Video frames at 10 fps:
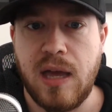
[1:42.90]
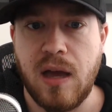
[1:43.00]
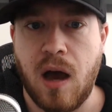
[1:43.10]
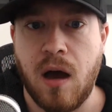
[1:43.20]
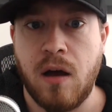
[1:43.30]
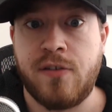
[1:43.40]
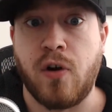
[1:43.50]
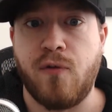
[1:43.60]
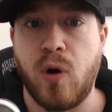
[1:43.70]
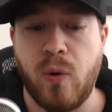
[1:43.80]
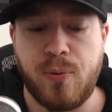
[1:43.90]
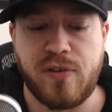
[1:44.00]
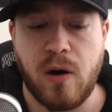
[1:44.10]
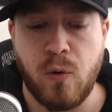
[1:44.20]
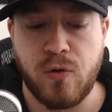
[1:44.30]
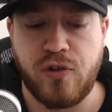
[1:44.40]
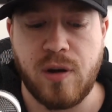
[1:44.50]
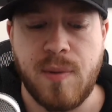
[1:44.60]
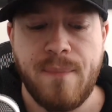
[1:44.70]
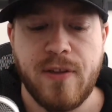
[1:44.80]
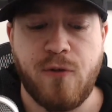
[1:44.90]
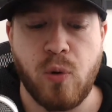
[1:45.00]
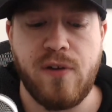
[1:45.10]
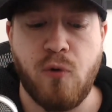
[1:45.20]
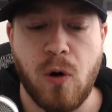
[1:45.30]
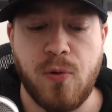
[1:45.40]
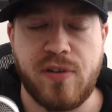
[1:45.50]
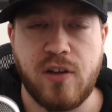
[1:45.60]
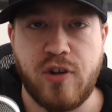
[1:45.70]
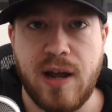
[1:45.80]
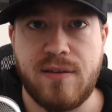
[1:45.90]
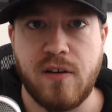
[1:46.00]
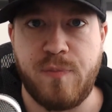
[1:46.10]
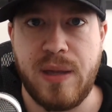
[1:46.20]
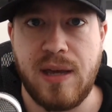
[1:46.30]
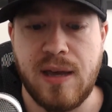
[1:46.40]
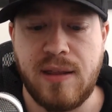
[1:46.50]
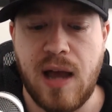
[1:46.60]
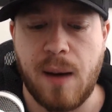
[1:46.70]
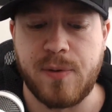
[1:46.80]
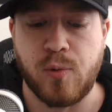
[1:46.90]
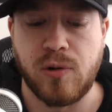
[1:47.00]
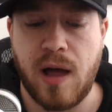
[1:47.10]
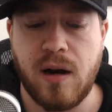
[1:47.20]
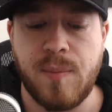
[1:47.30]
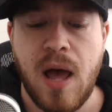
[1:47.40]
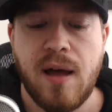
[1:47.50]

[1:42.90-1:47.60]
41% ownership, 44% chance of being in the optimal lineup.